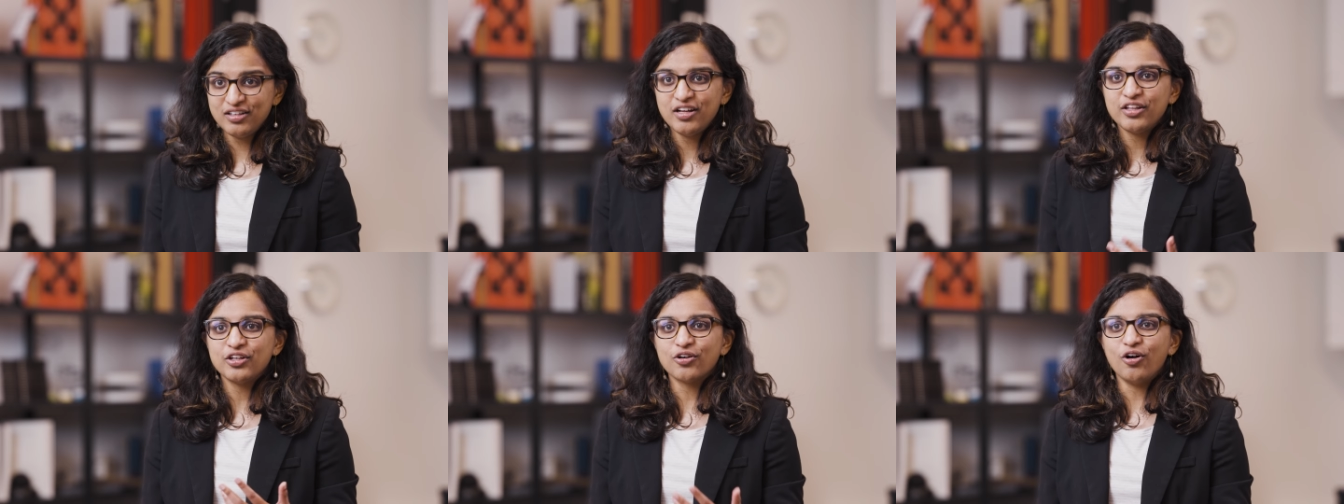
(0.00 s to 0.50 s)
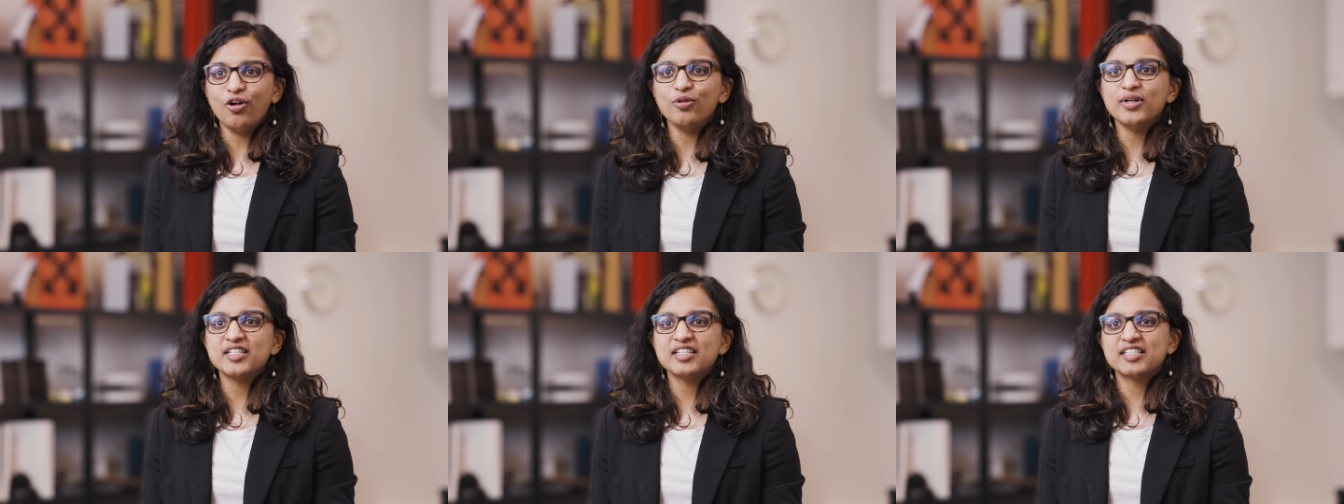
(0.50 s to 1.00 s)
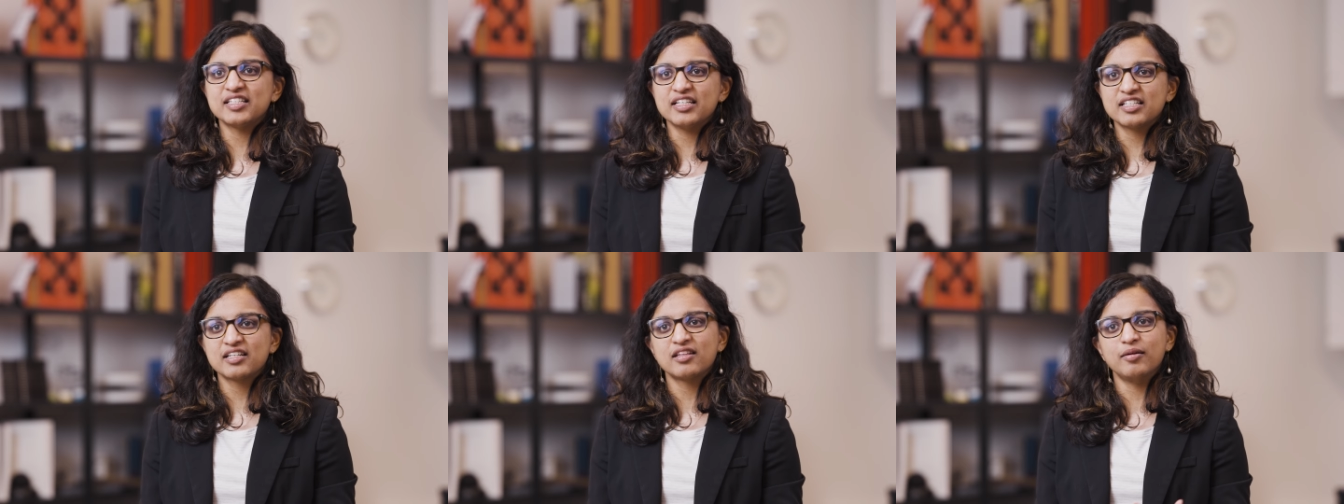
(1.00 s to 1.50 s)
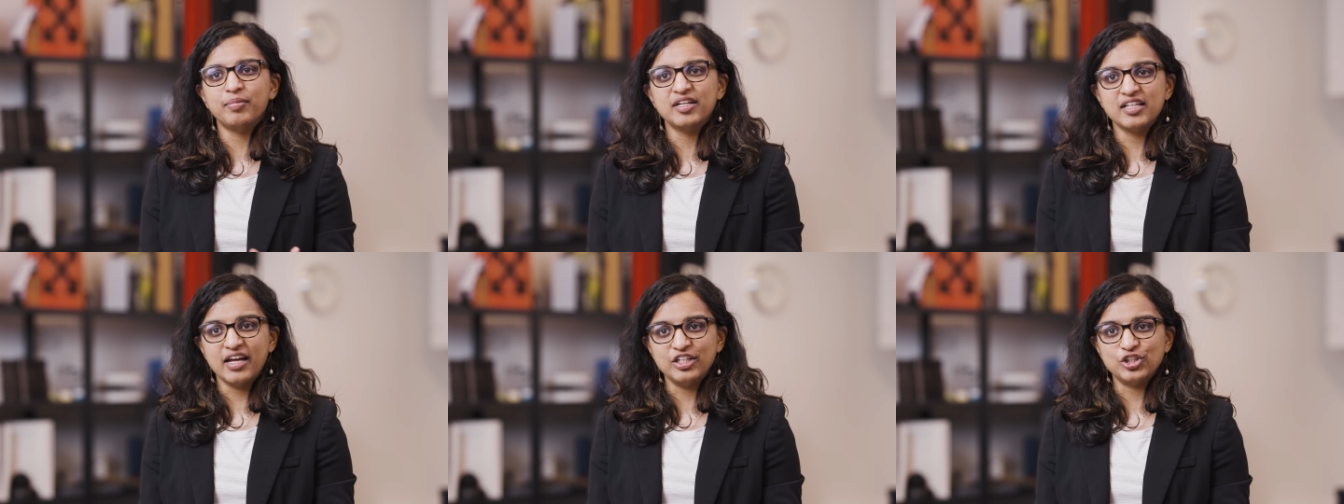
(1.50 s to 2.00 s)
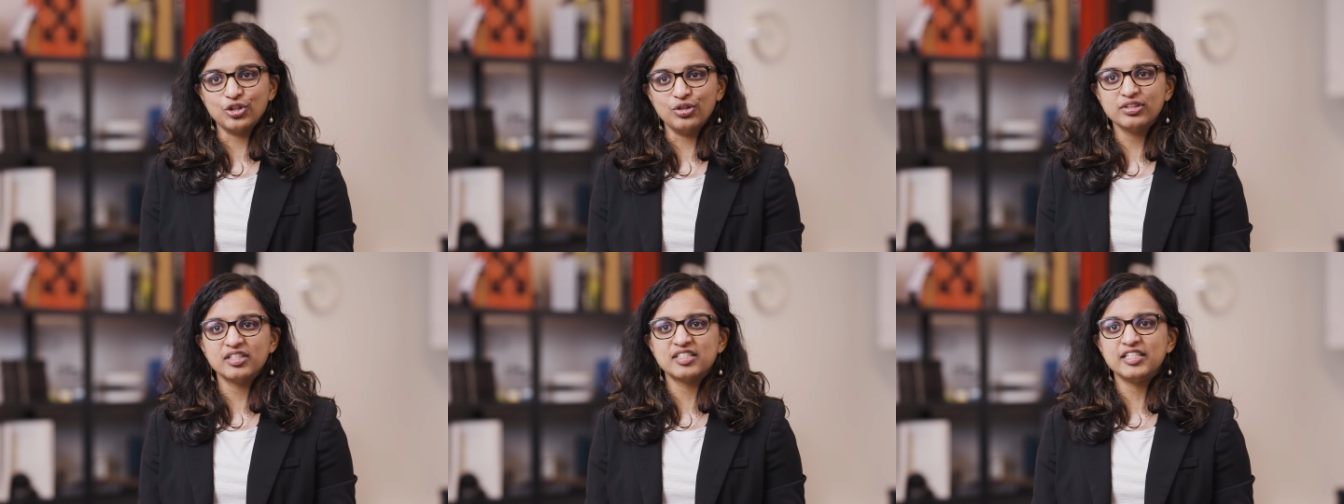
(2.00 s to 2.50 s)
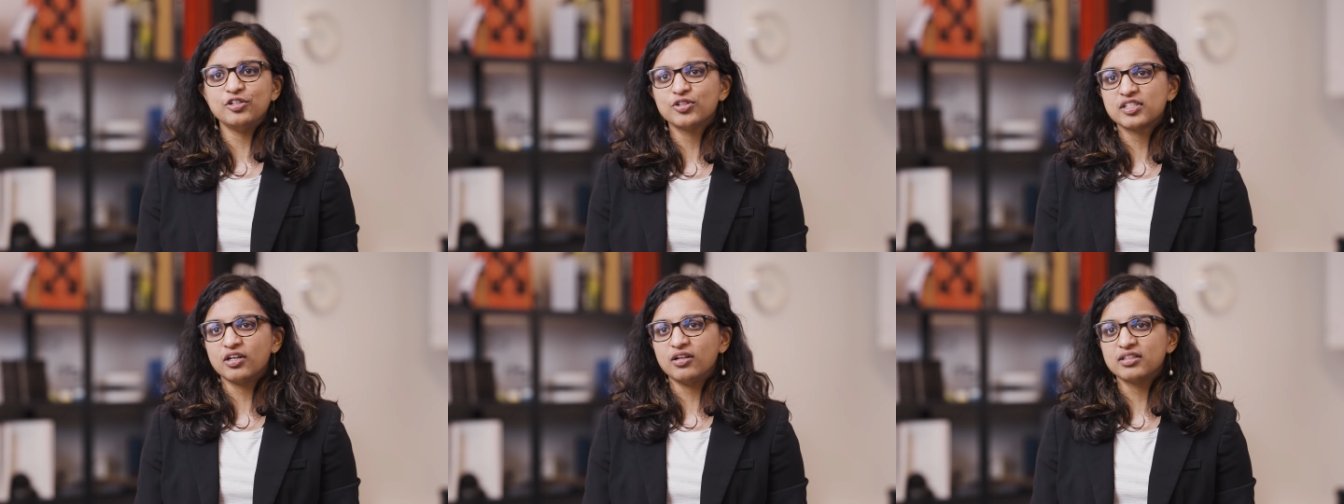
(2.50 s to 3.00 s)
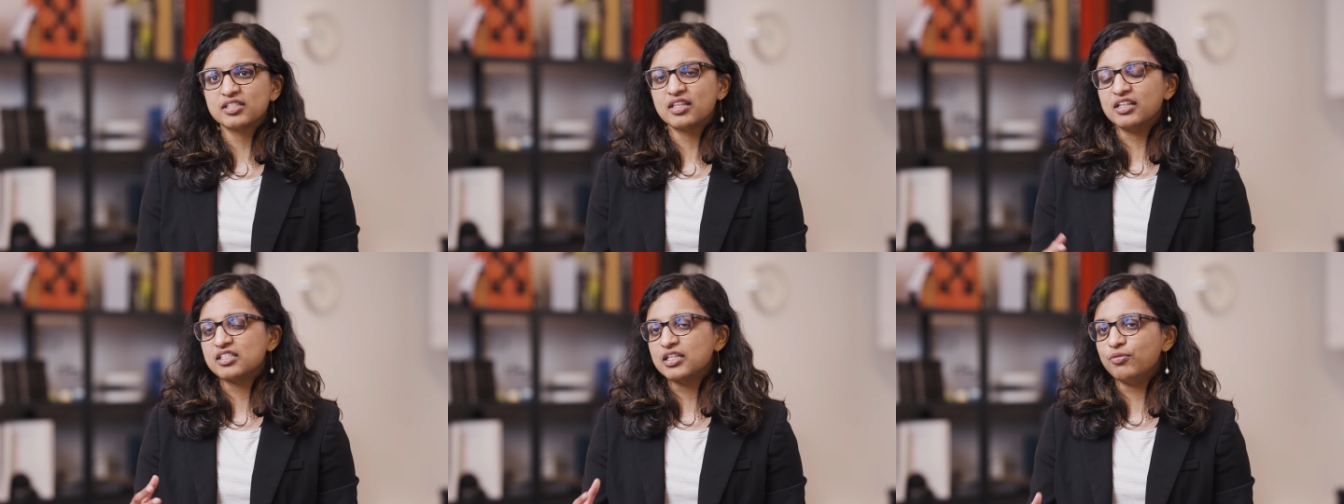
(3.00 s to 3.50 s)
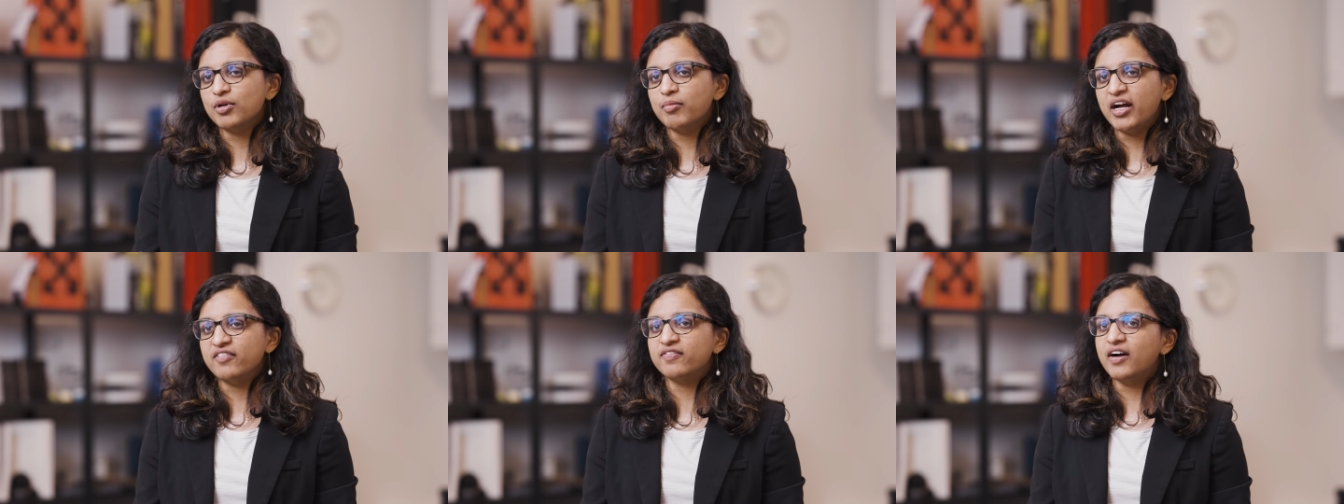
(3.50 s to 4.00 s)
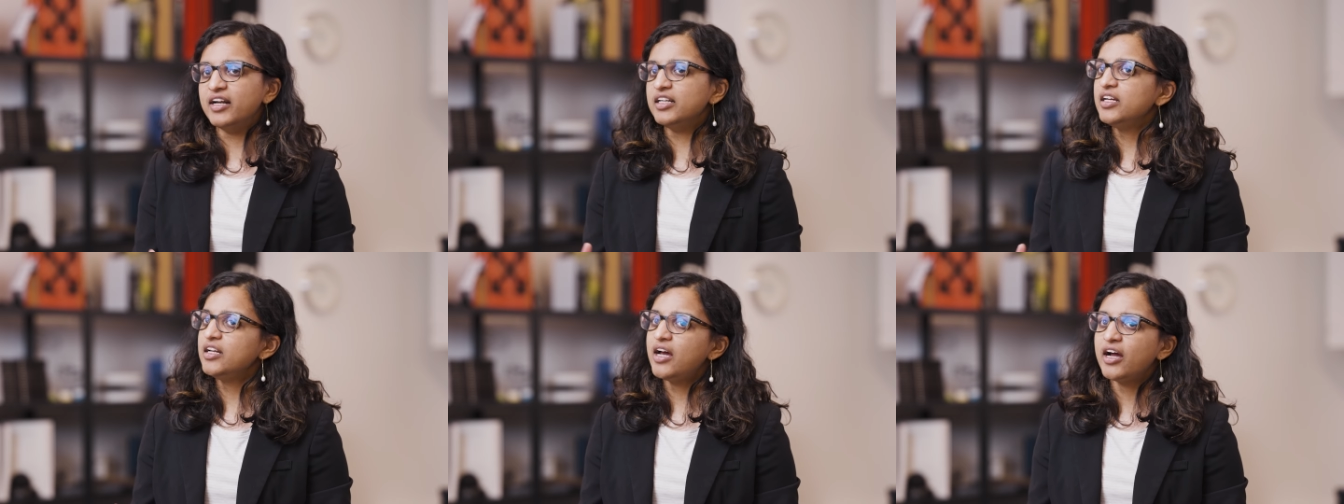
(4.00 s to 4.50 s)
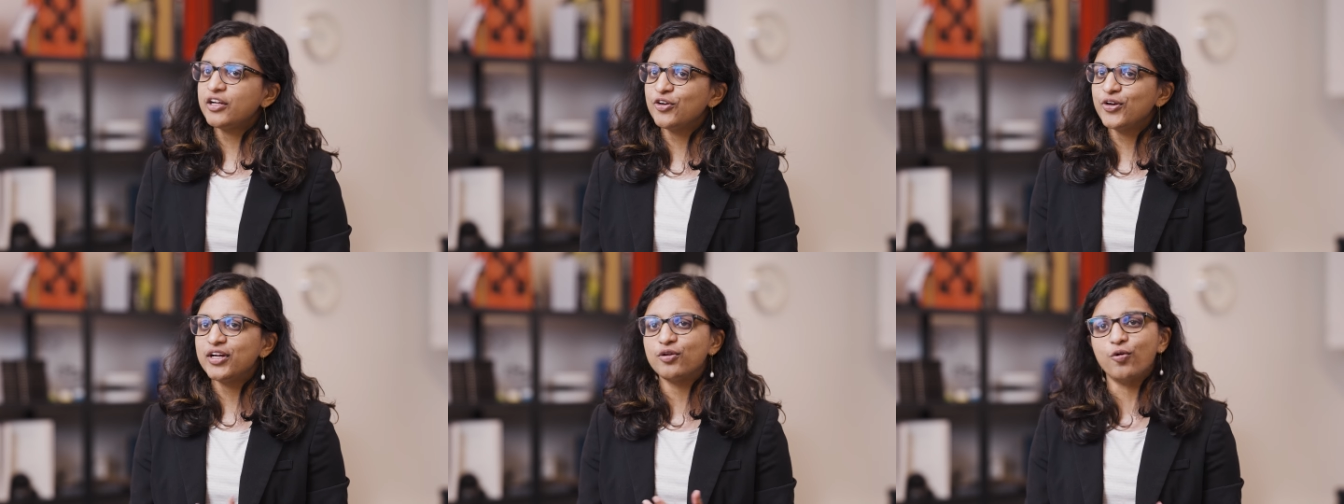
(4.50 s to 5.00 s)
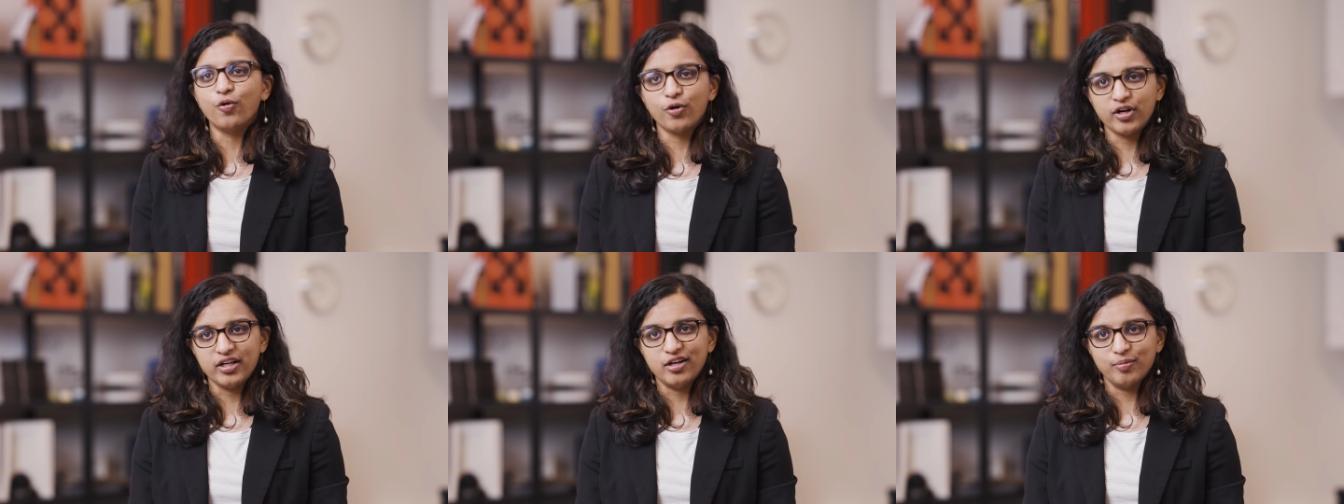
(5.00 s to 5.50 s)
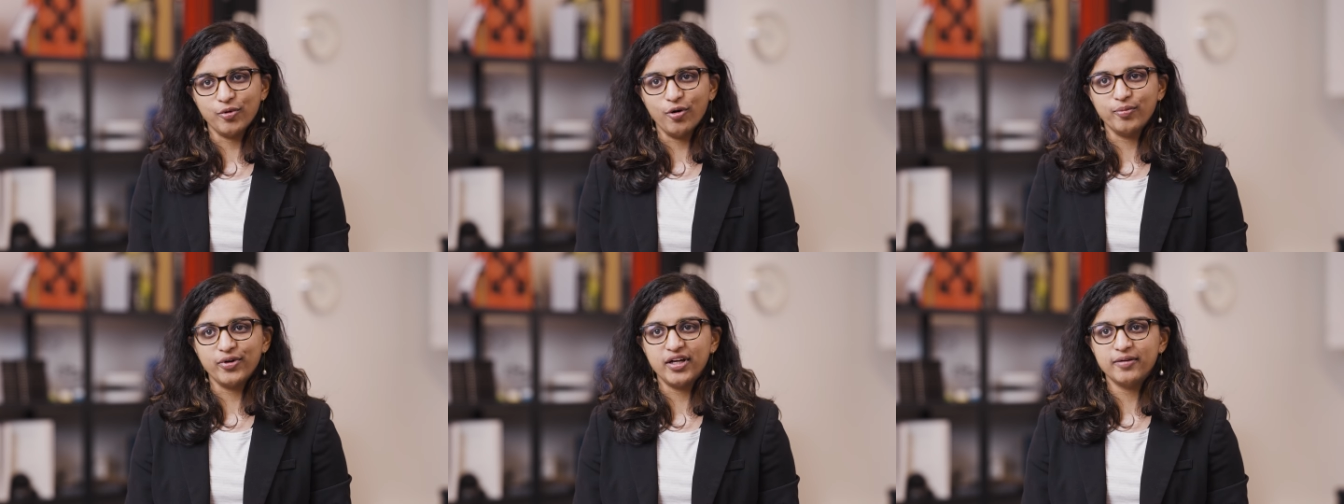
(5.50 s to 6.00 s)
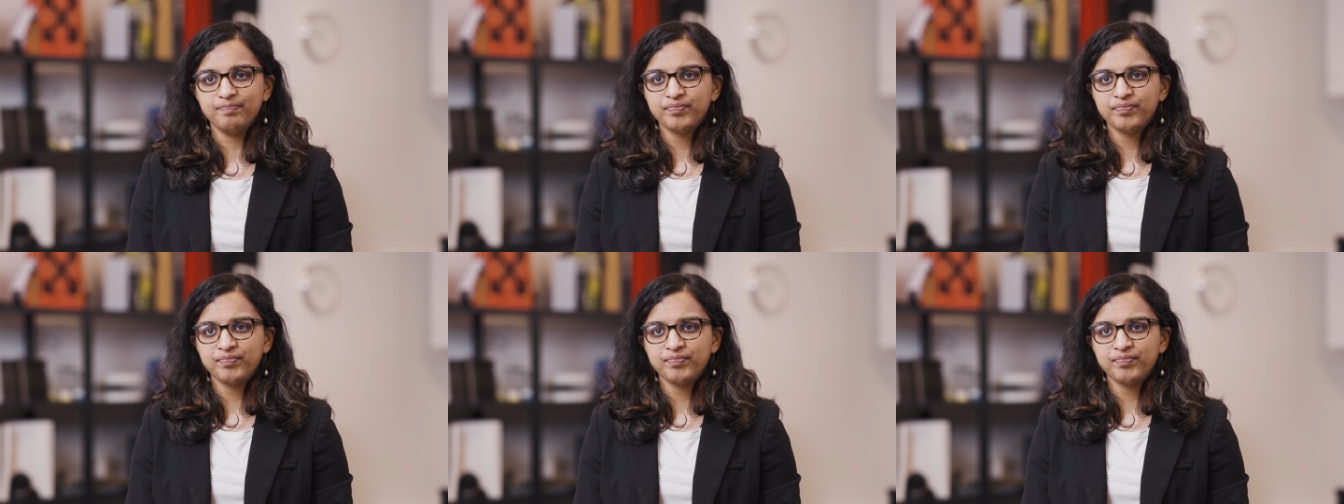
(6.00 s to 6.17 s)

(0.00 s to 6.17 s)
there always exists the potential to see results that someone might find inaccurate or inappropriate.